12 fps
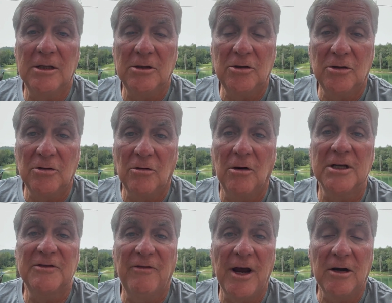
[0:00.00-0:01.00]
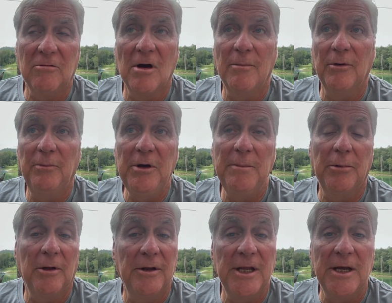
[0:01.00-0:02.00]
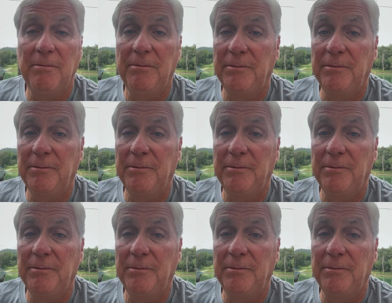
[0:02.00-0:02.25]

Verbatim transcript: and trust factor up with people and they